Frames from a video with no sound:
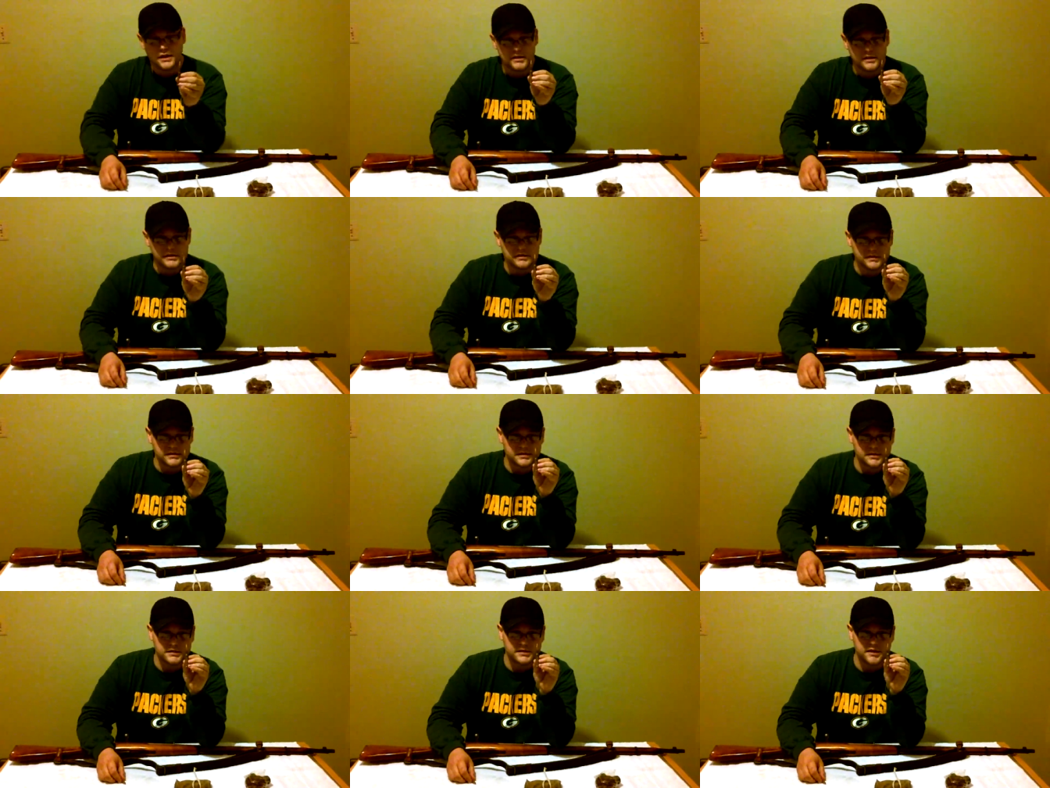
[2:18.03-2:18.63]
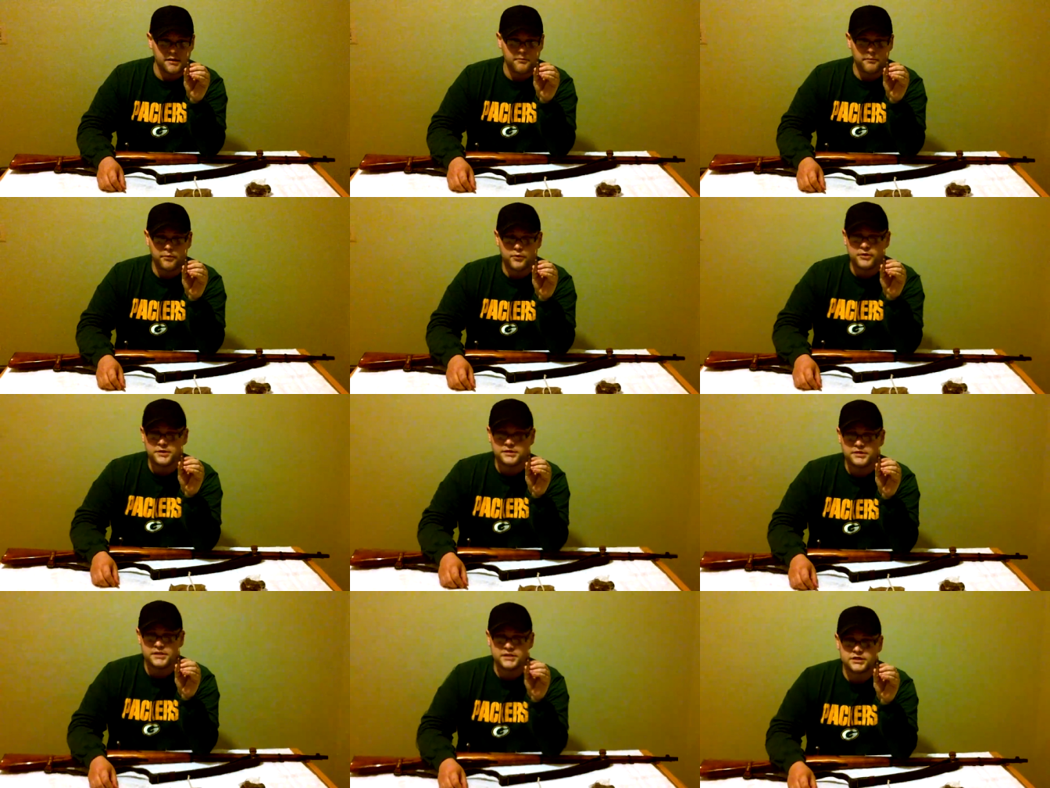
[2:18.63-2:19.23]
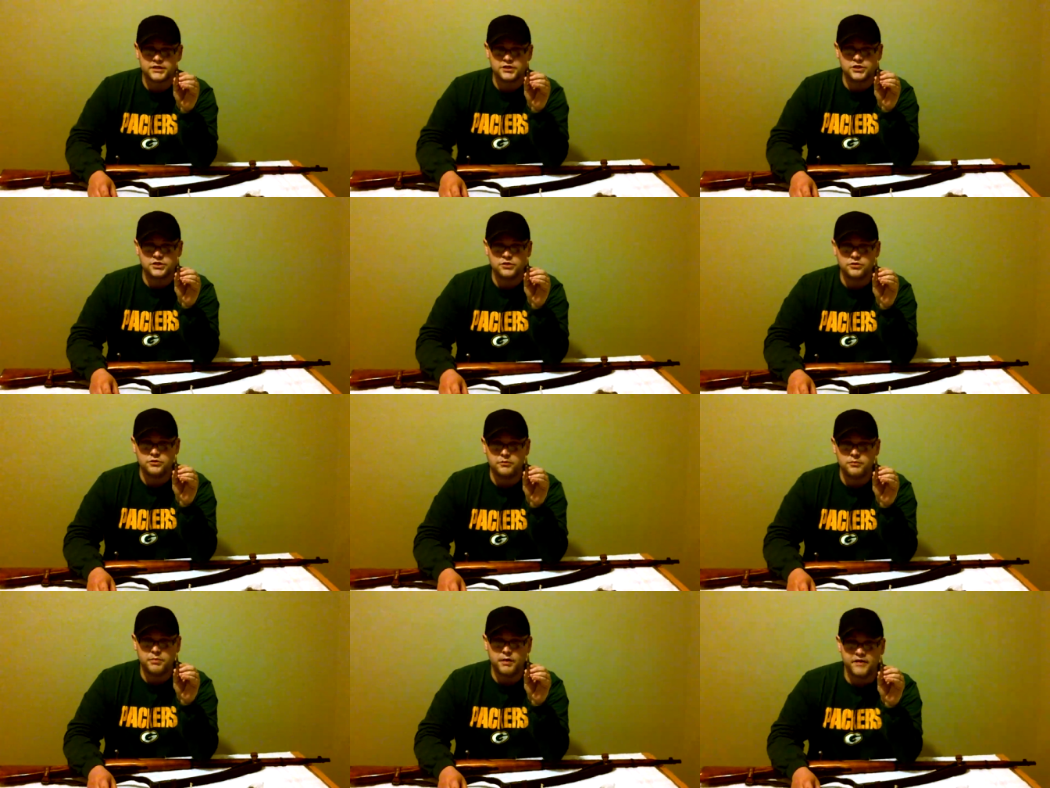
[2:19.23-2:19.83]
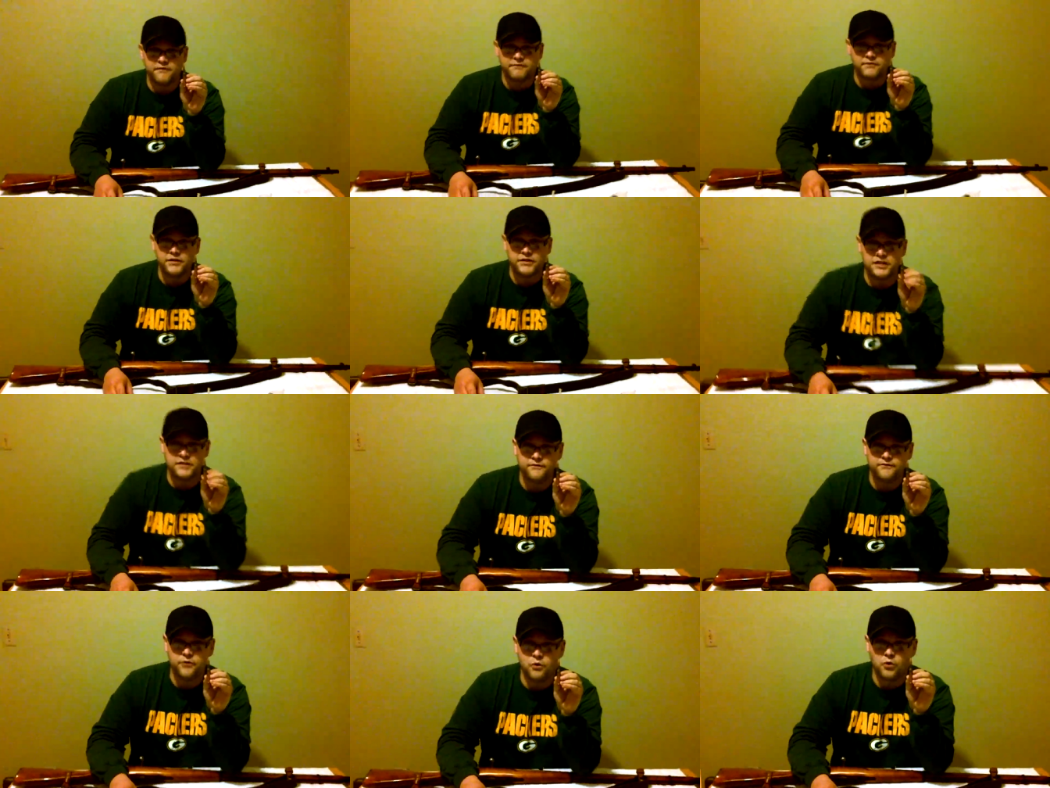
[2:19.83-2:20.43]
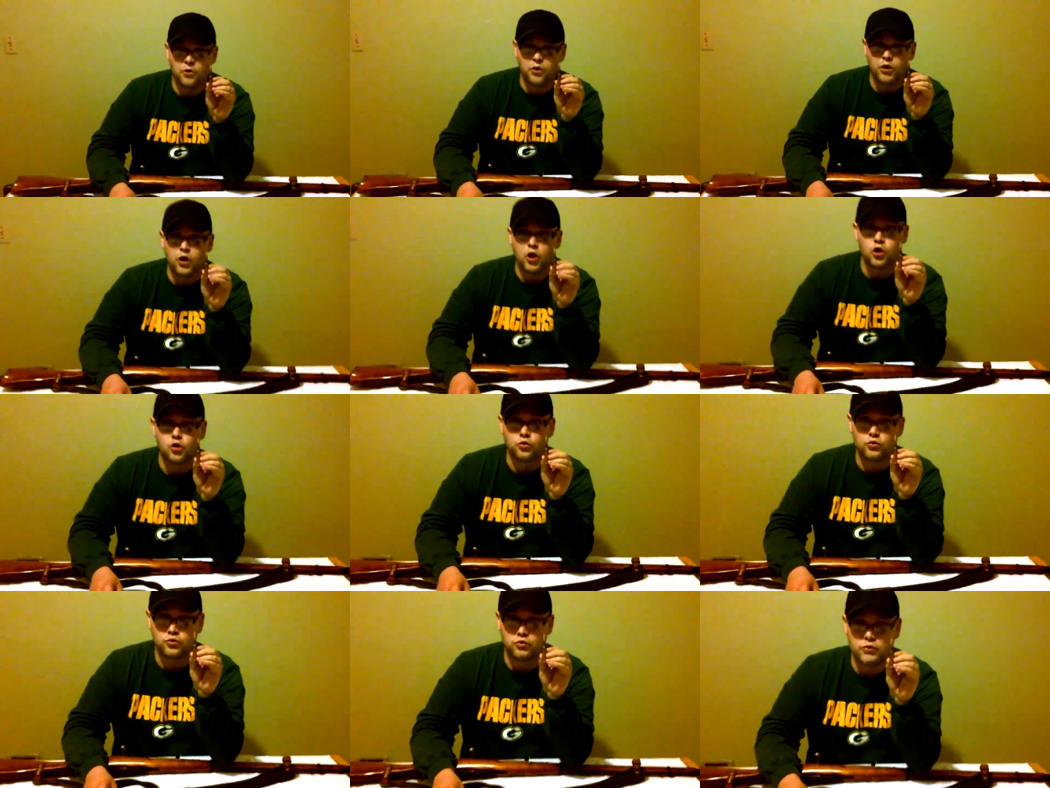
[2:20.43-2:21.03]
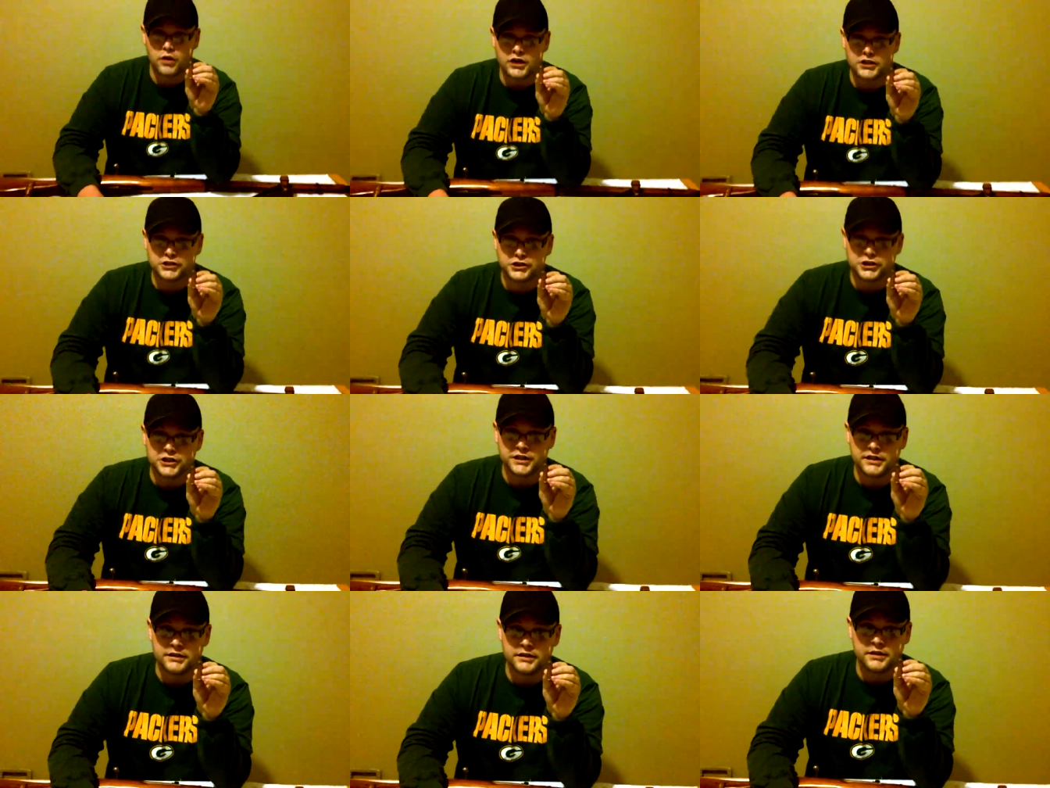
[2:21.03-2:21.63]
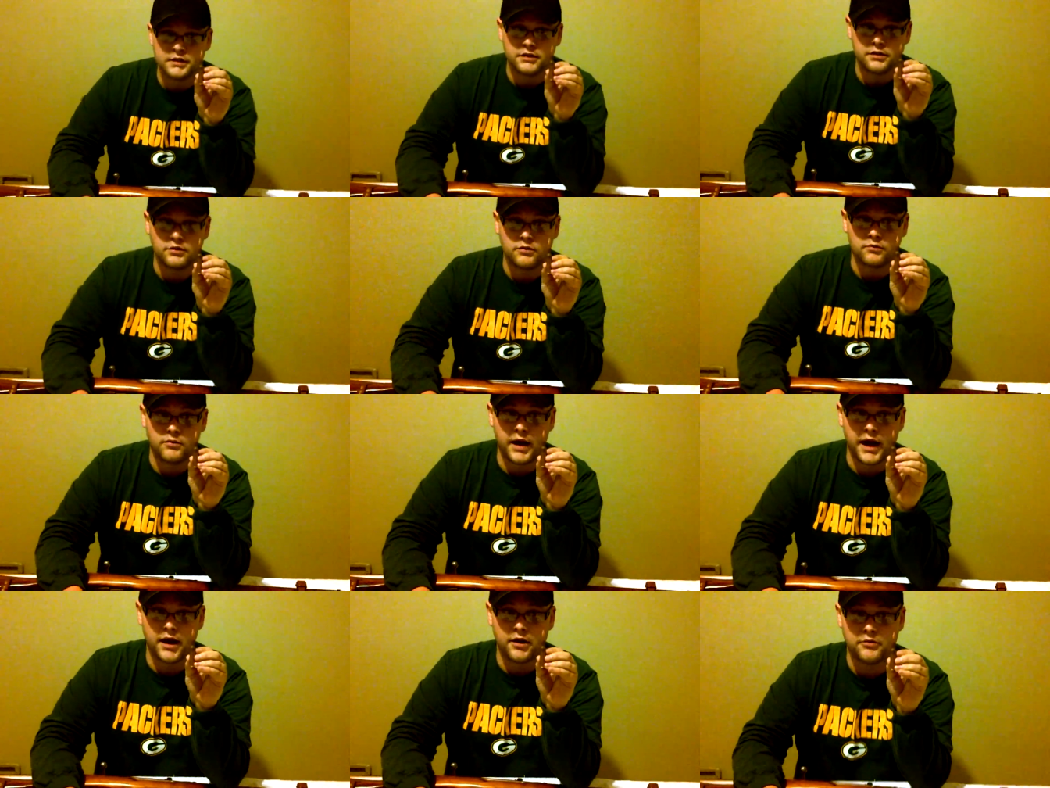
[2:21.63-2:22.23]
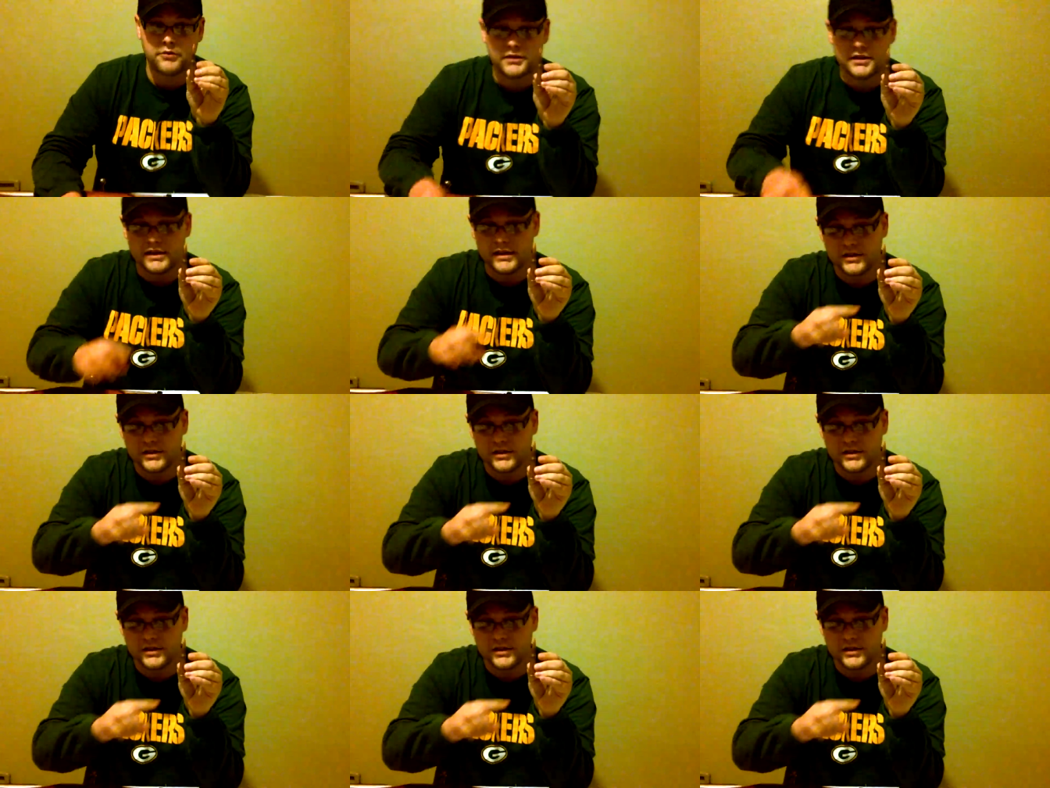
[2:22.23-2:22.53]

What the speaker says: This is a 7.62 by 54 Russian round.